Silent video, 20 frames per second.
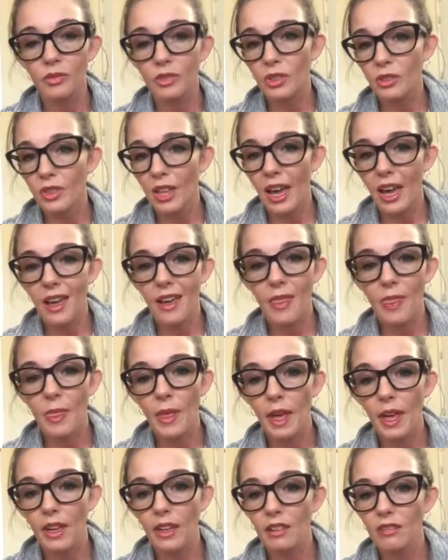Do that,
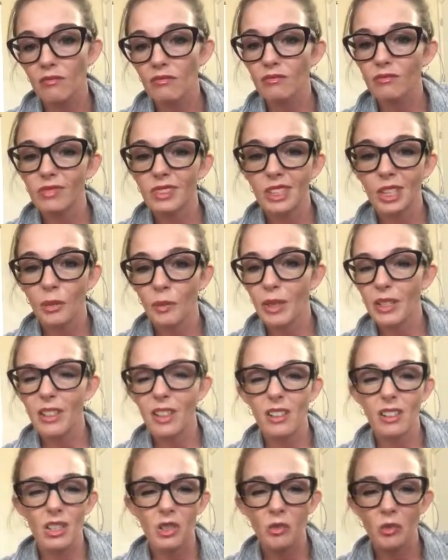and then, my
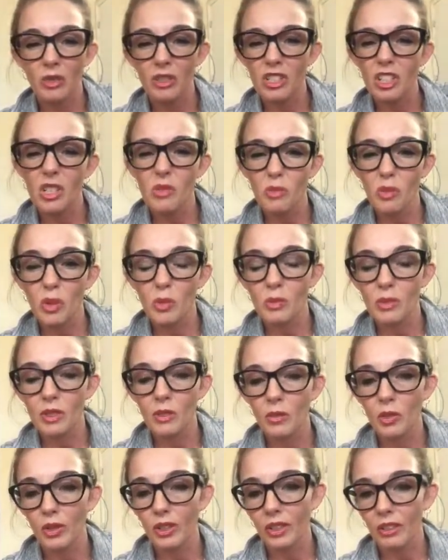dog she's pooped
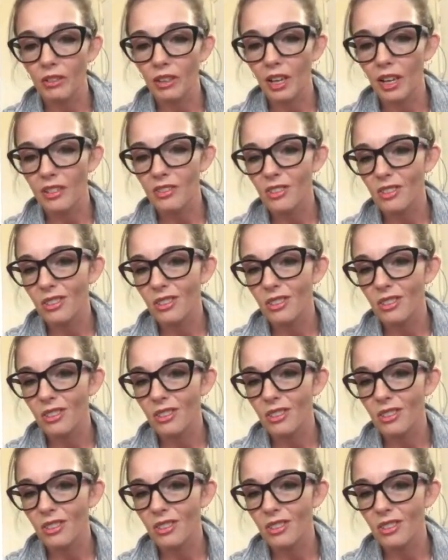in the morning, okay?